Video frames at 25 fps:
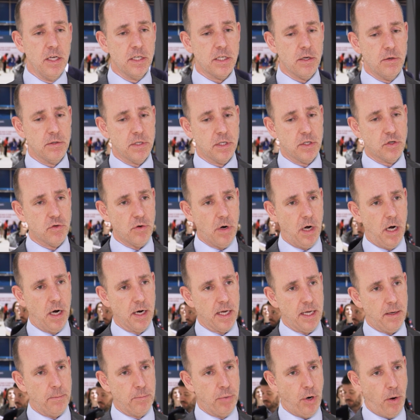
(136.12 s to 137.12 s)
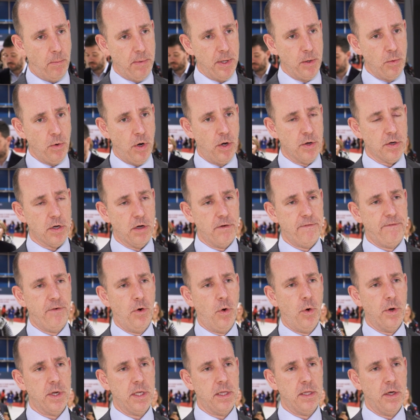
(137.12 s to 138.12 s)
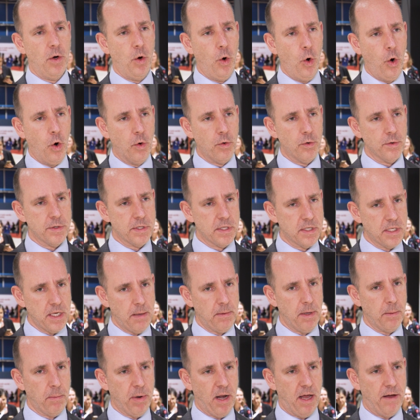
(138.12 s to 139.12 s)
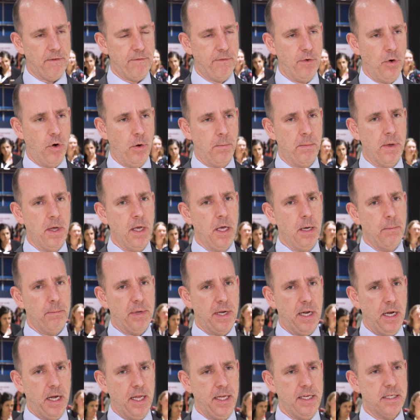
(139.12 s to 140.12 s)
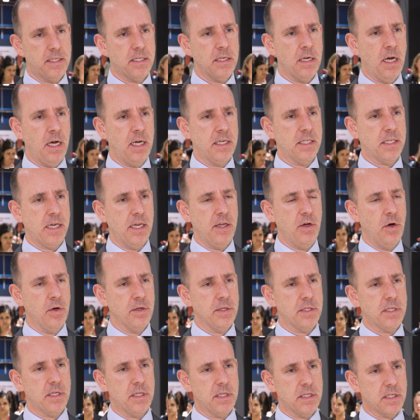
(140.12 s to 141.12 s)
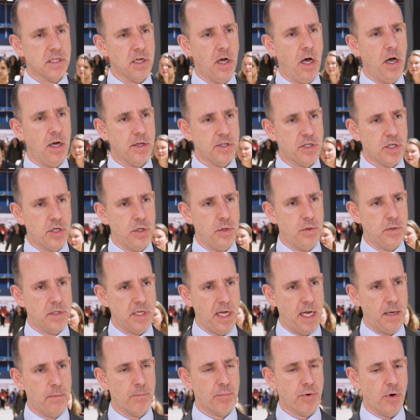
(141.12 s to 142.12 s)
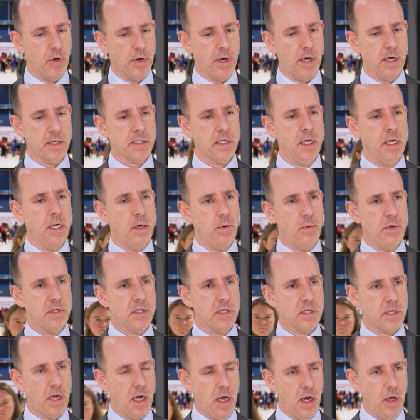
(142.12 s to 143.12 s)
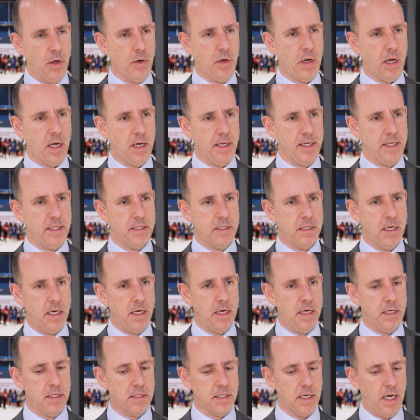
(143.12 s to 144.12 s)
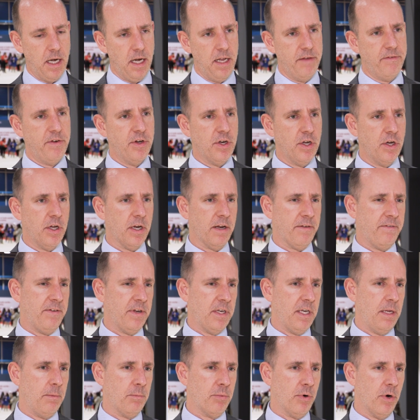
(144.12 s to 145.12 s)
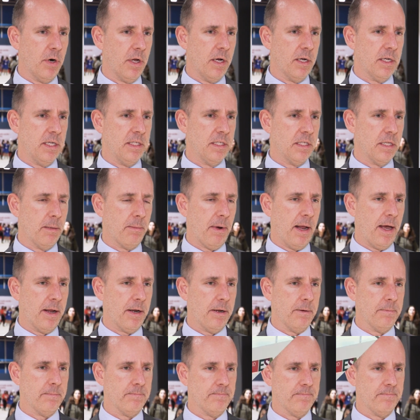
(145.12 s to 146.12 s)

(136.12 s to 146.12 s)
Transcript: So as a drug, it probably won't go forward in the oral systemic platform, but it leads nicely onto the TAR-210 product, which is a locally delivered erdafitinib product into the bladder.